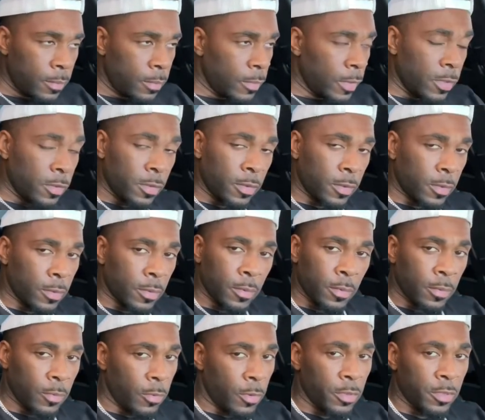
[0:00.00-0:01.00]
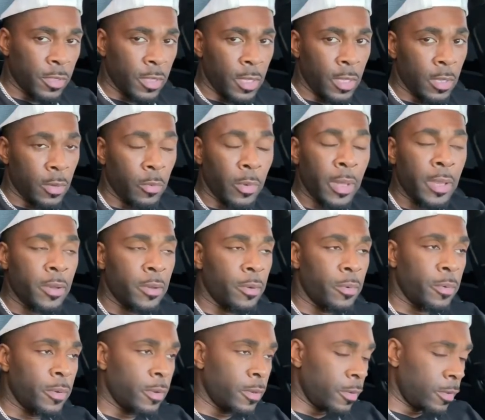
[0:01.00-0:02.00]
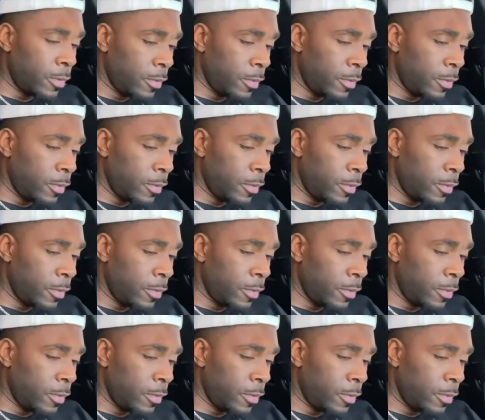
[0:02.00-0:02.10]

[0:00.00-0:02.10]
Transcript: This is once again waiting on her.